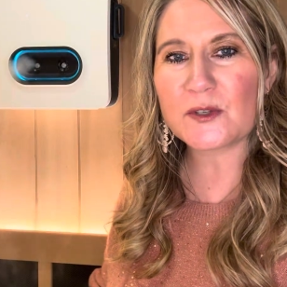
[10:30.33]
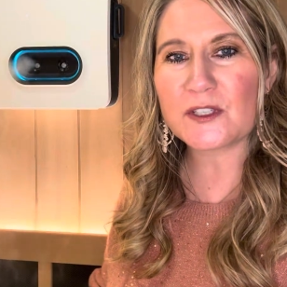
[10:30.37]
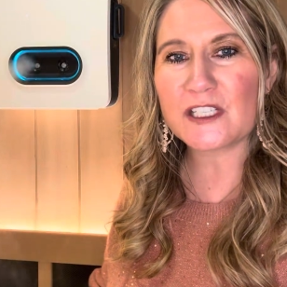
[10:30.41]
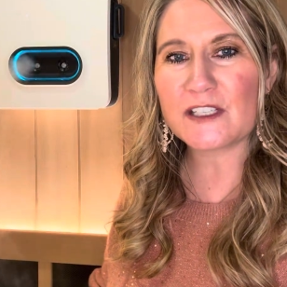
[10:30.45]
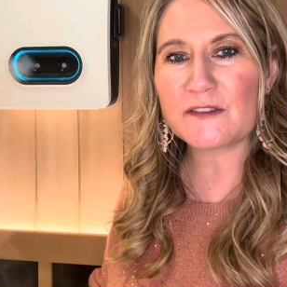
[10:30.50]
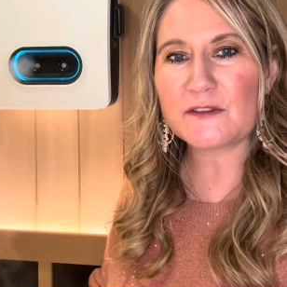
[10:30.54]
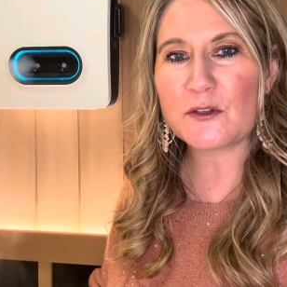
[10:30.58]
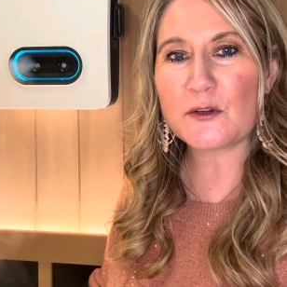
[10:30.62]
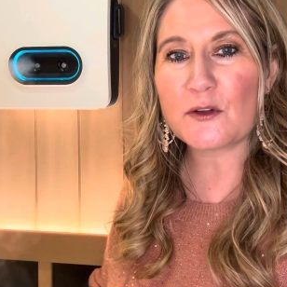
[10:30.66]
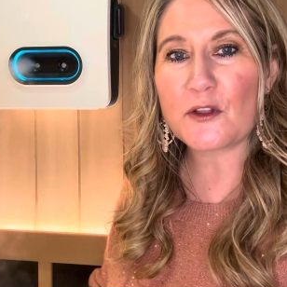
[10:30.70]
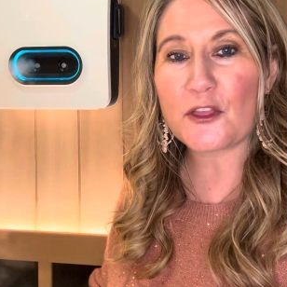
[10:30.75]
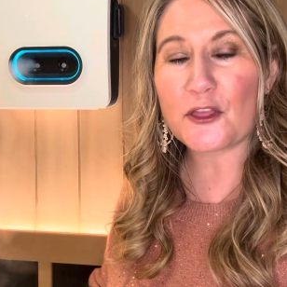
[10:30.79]

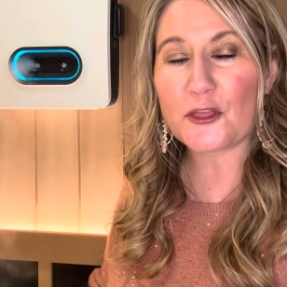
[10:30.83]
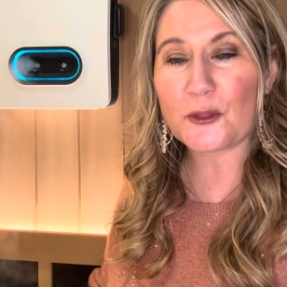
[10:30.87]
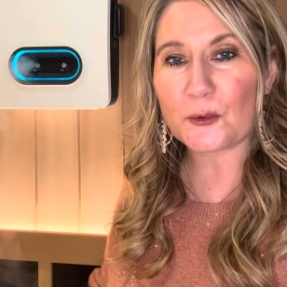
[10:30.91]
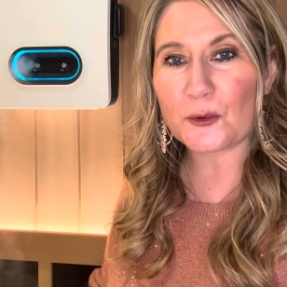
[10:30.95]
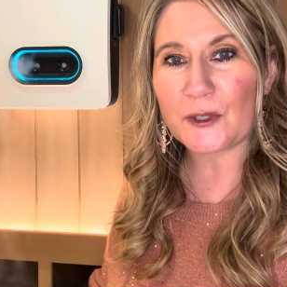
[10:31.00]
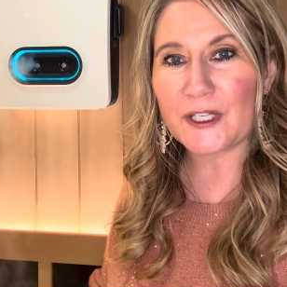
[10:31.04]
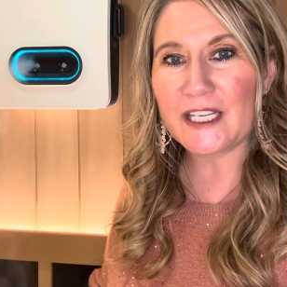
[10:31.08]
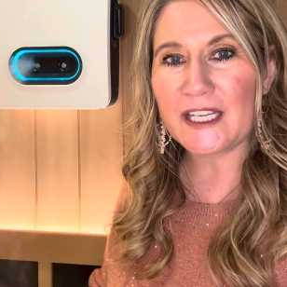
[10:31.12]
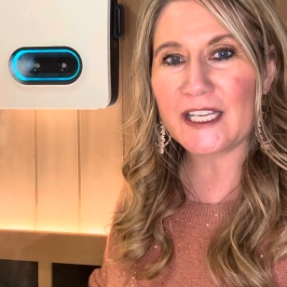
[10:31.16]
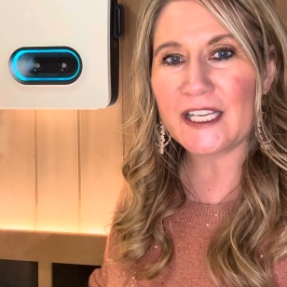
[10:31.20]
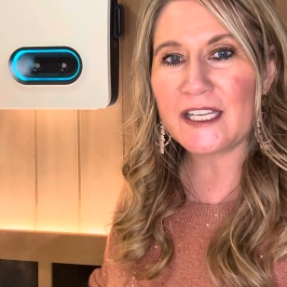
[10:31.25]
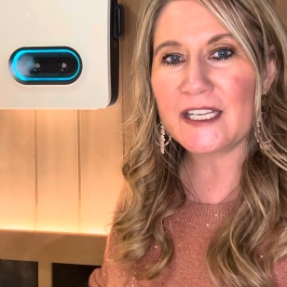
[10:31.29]
give you
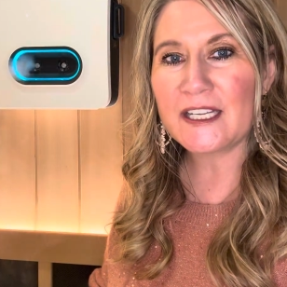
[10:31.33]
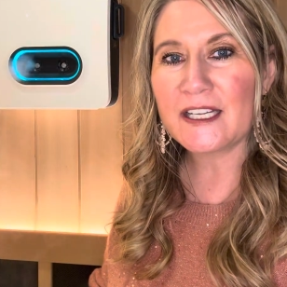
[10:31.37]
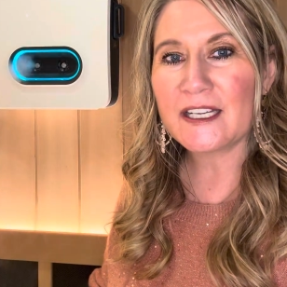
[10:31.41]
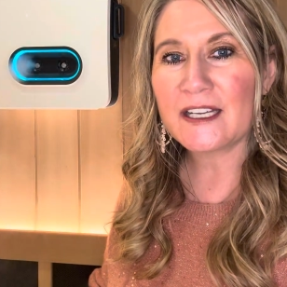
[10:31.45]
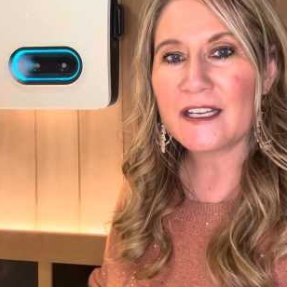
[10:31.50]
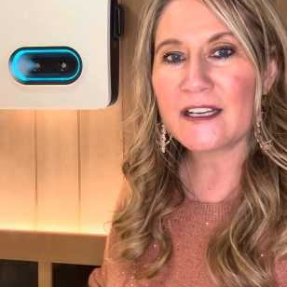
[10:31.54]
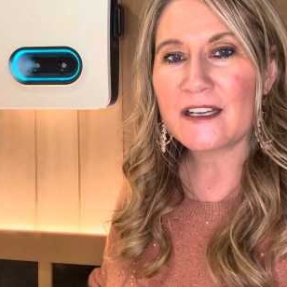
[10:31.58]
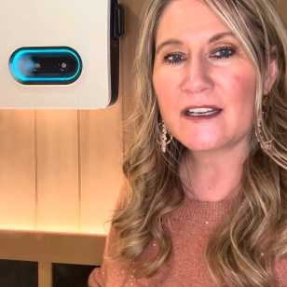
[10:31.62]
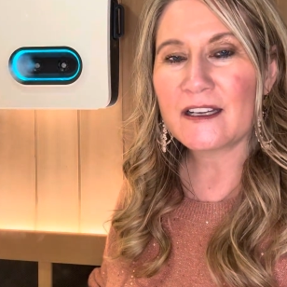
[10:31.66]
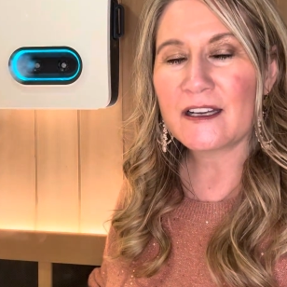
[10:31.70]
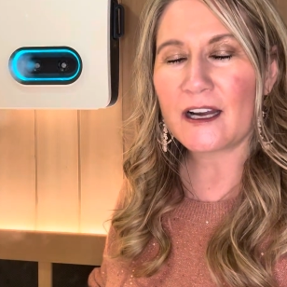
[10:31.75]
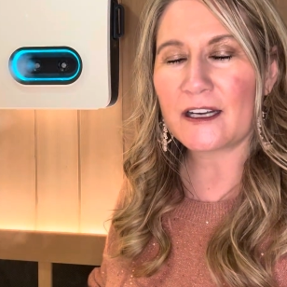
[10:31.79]
30.
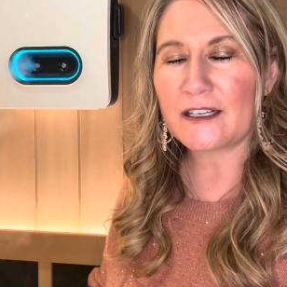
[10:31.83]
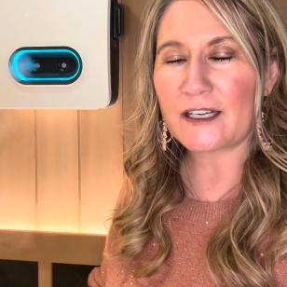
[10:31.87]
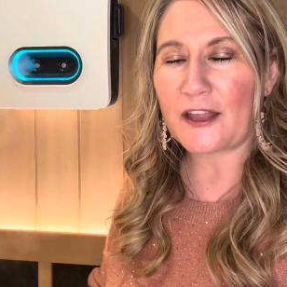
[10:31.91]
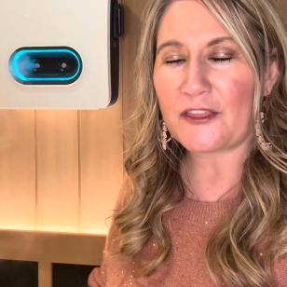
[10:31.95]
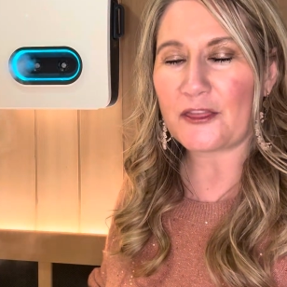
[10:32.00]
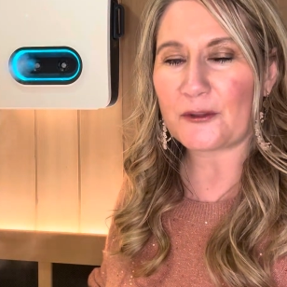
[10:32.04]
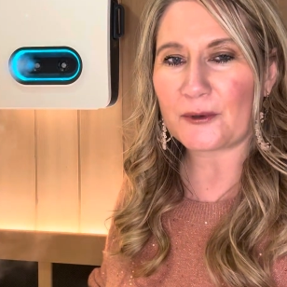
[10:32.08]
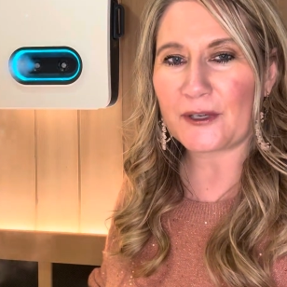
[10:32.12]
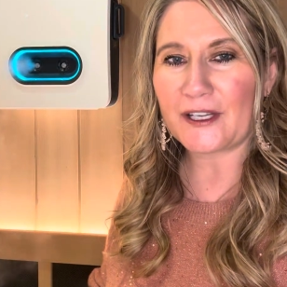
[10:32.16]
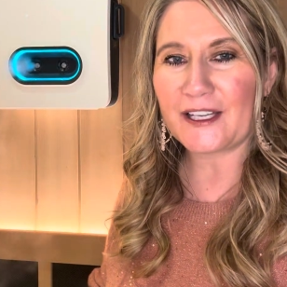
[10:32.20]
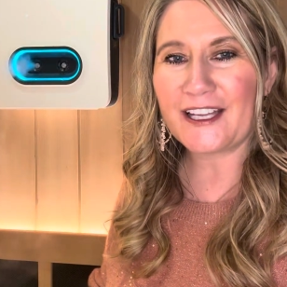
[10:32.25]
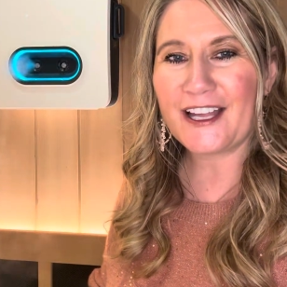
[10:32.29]
We want
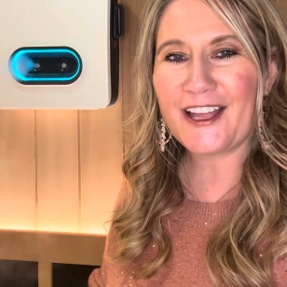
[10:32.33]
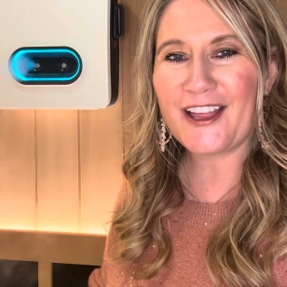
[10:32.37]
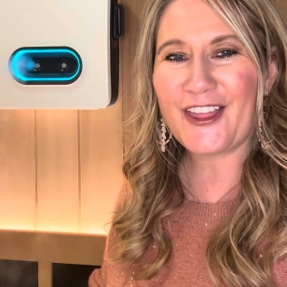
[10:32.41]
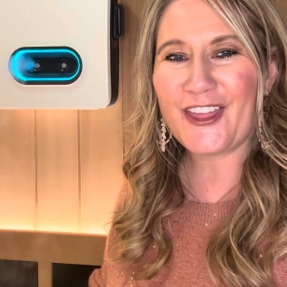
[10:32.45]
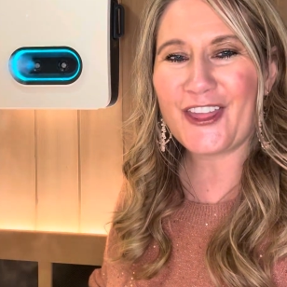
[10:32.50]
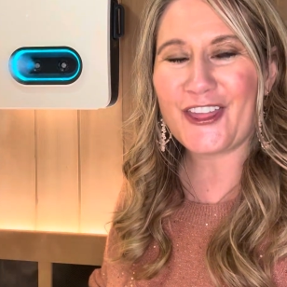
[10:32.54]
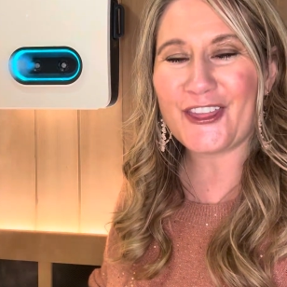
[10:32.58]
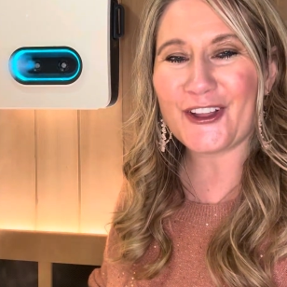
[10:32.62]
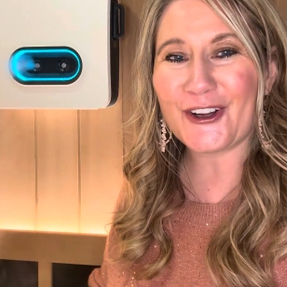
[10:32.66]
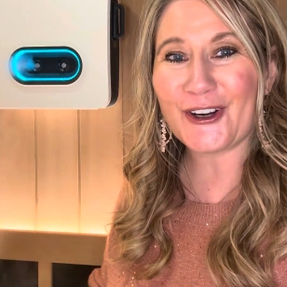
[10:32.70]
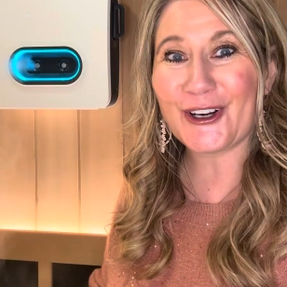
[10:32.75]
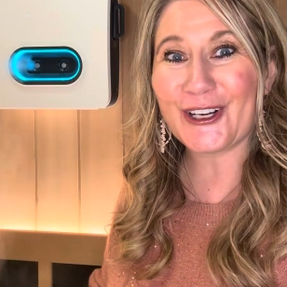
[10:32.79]

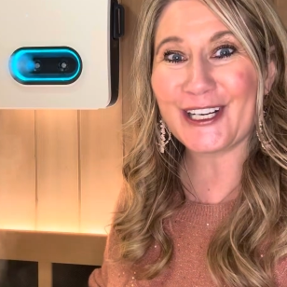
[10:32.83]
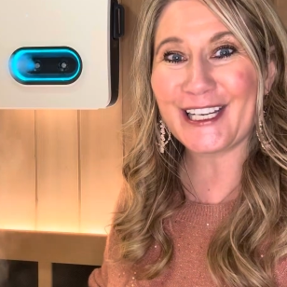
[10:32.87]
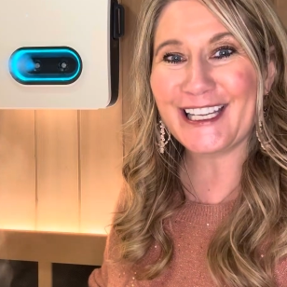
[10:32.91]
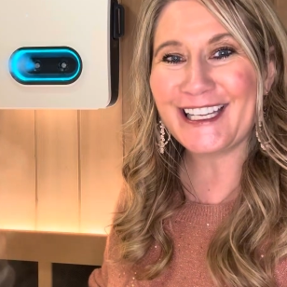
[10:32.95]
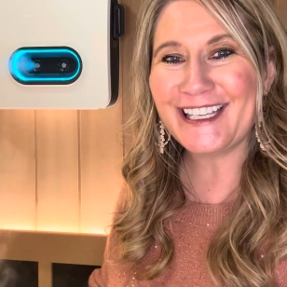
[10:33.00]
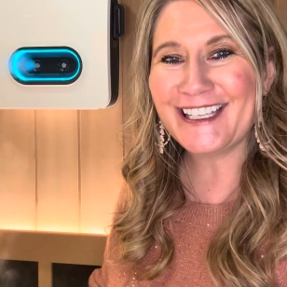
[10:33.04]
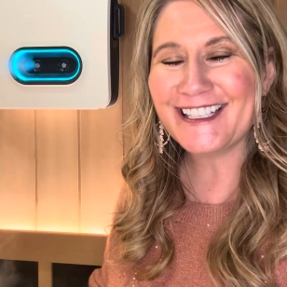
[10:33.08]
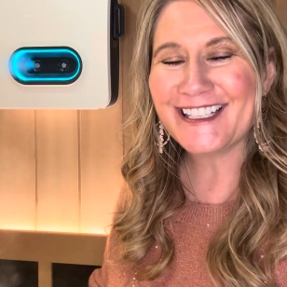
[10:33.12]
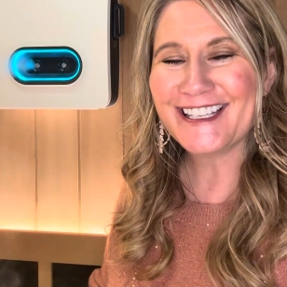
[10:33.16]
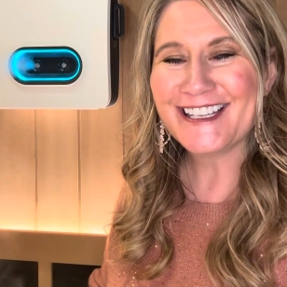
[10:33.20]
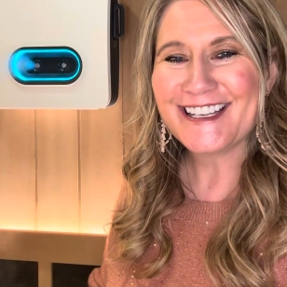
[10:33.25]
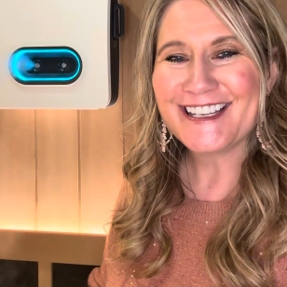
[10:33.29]

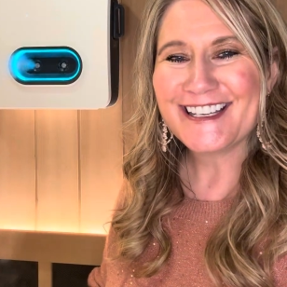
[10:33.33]
to